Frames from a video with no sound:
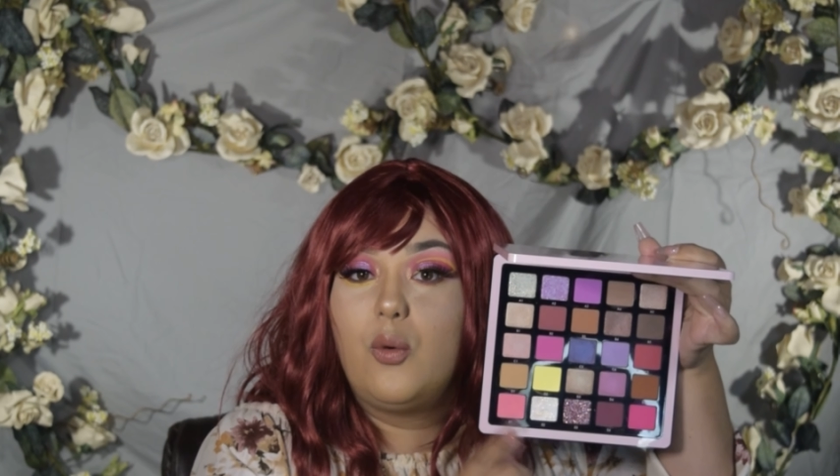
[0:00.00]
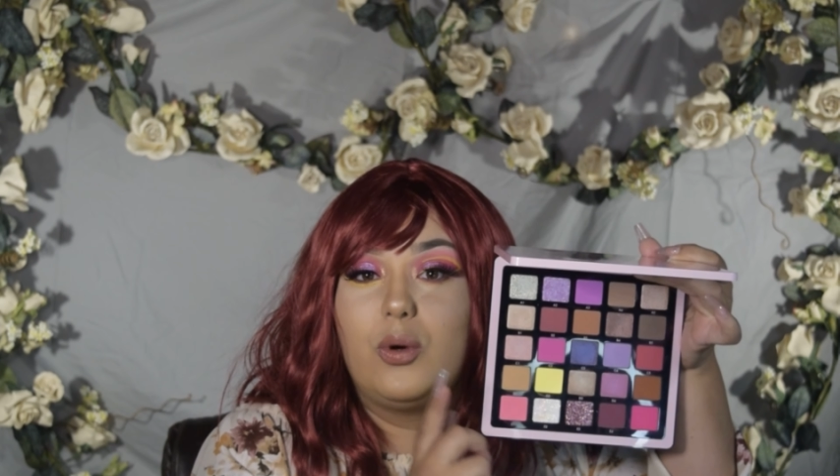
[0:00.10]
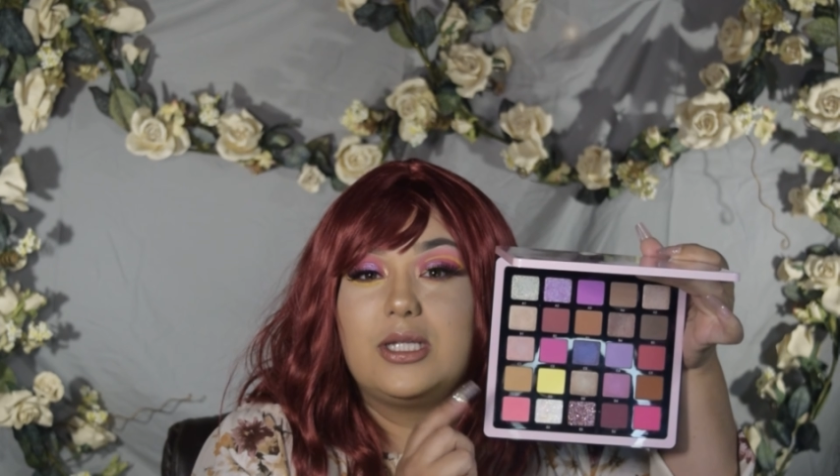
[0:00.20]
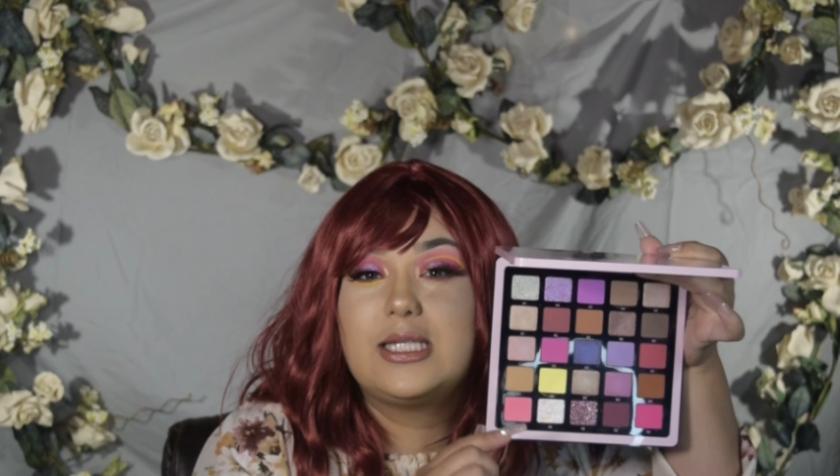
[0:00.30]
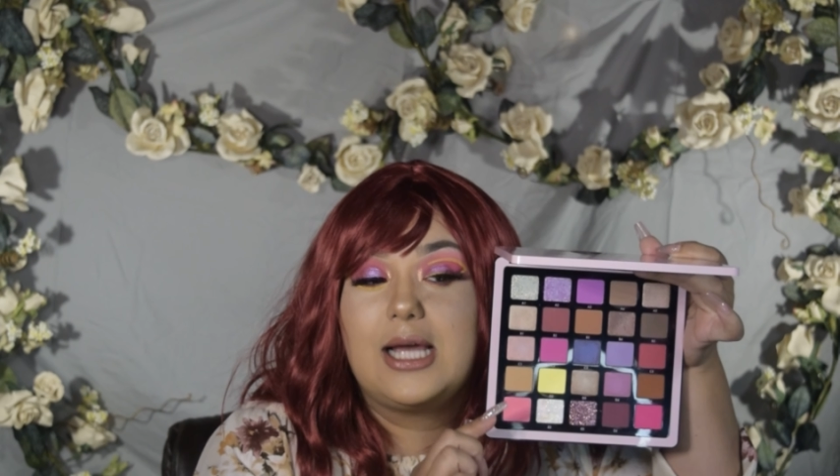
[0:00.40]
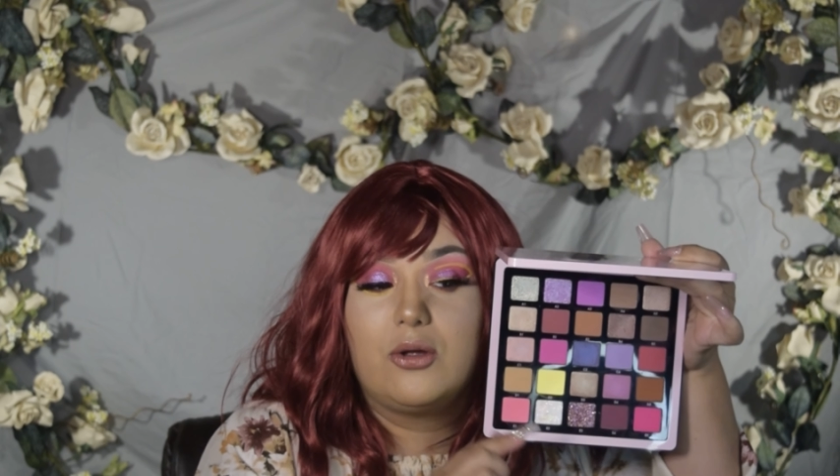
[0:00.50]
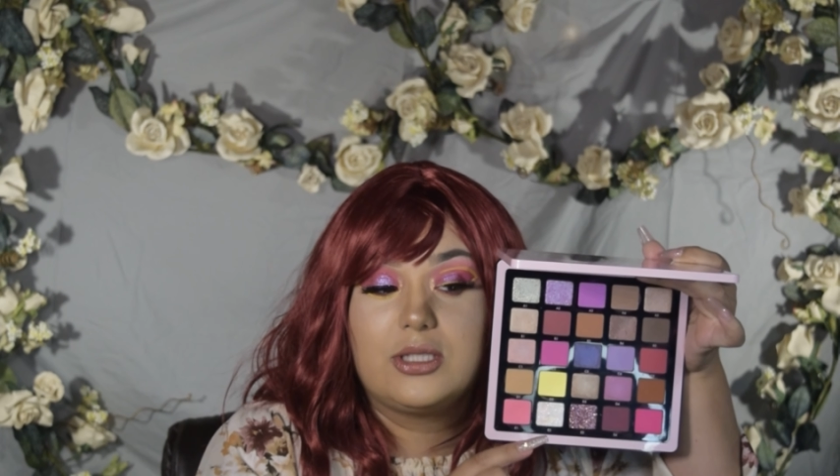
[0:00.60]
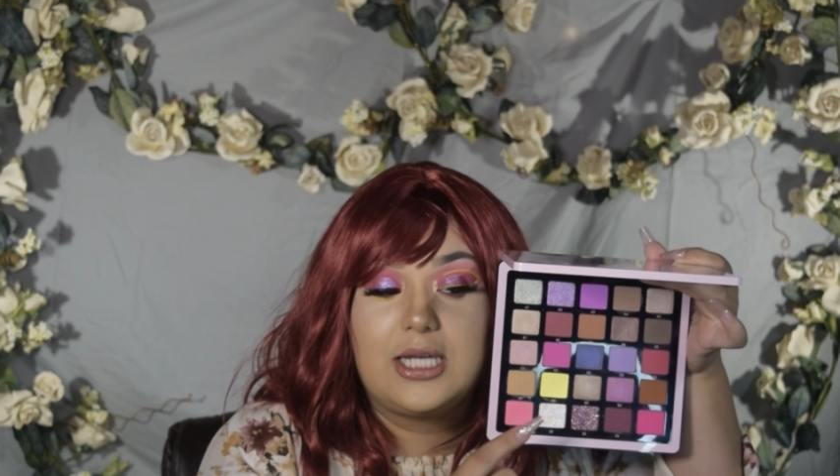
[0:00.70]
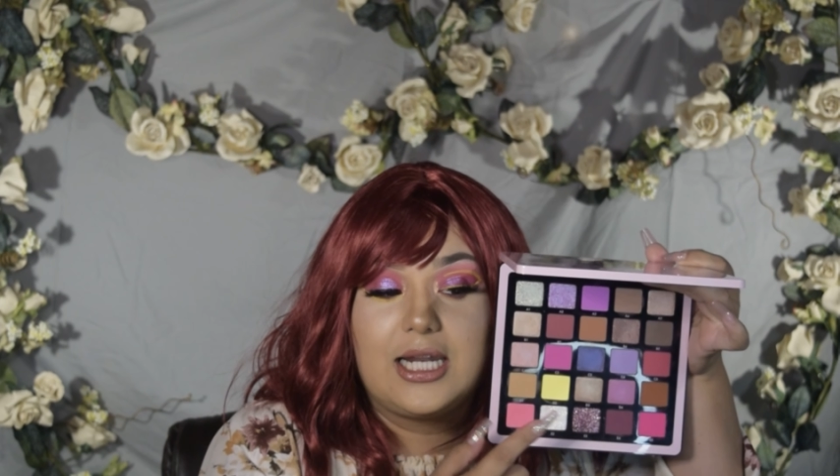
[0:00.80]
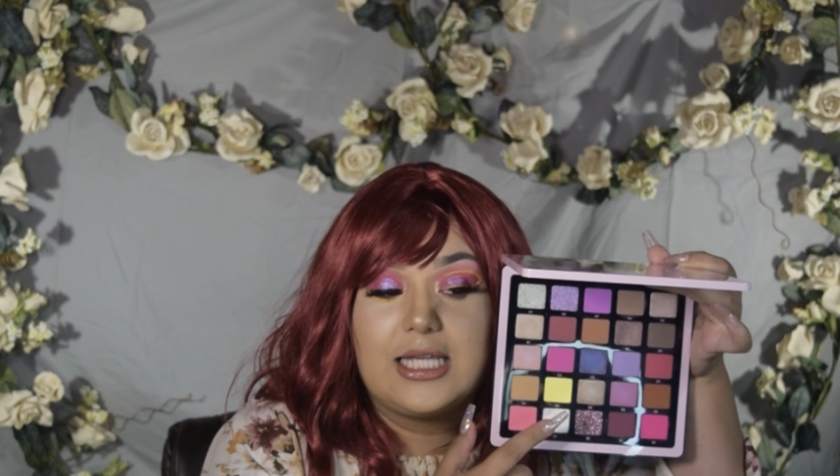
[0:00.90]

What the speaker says: one downside,